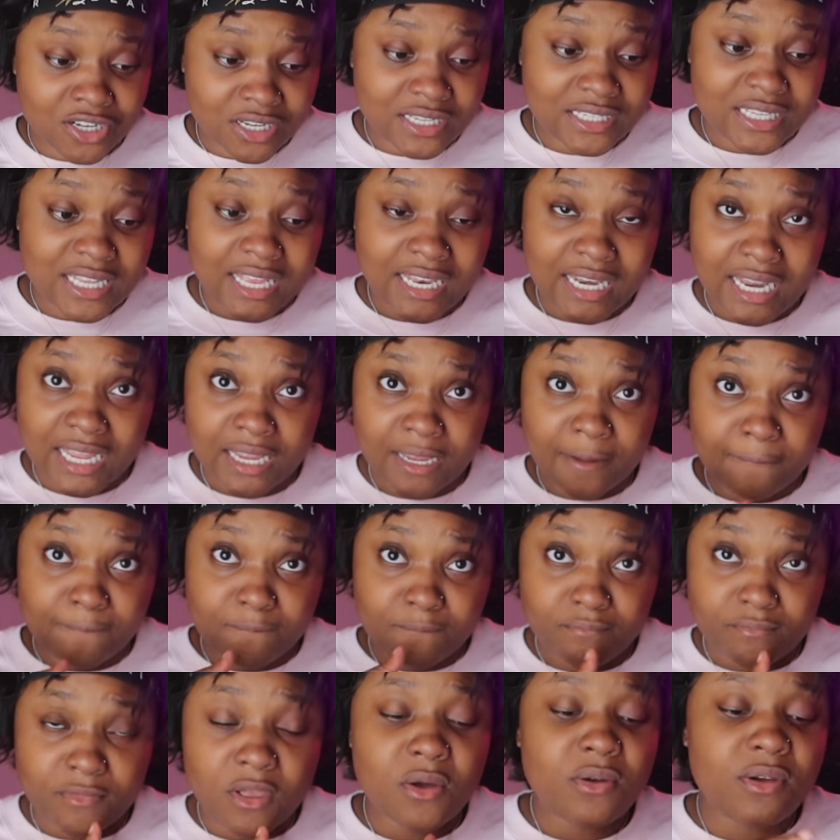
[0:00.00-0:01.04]
Is that like
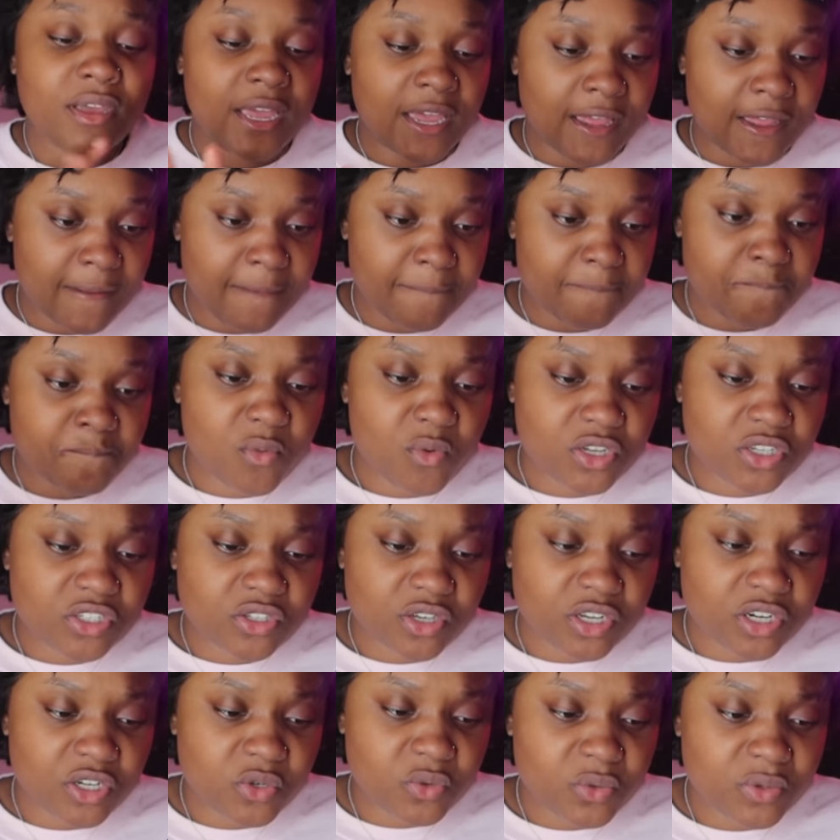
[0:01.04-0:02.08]
okay? And we
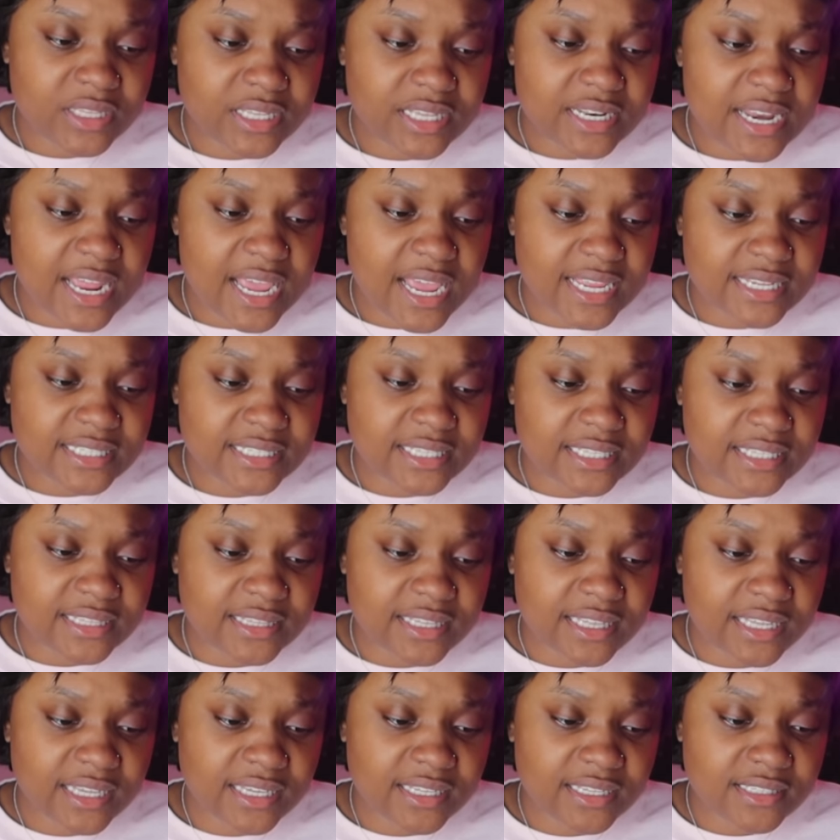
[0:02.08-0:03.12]
started doing the nasty
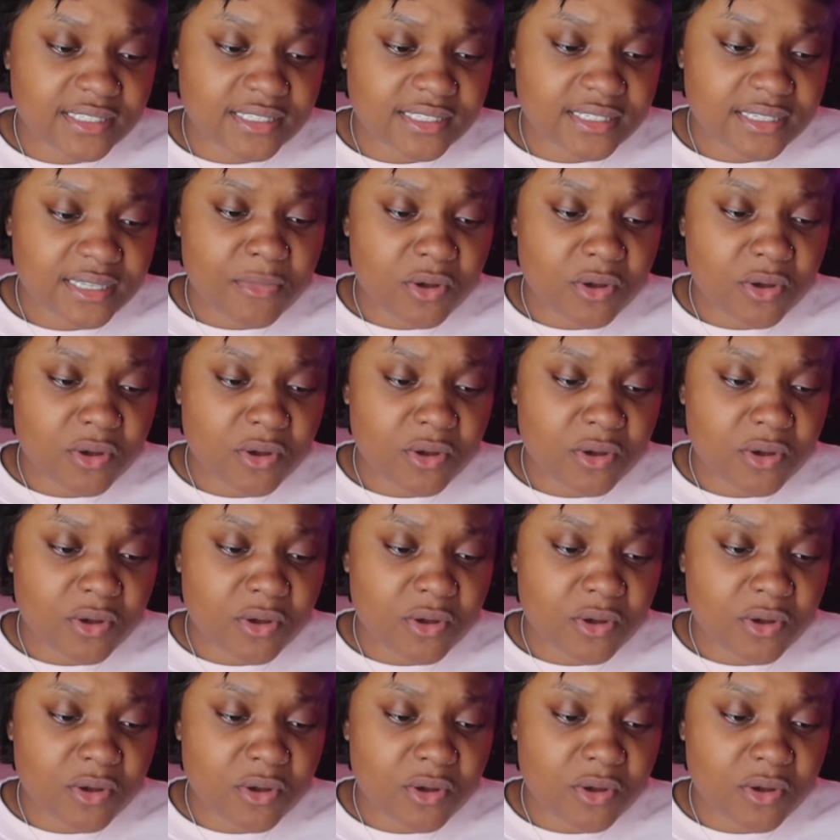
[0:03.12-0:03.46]
things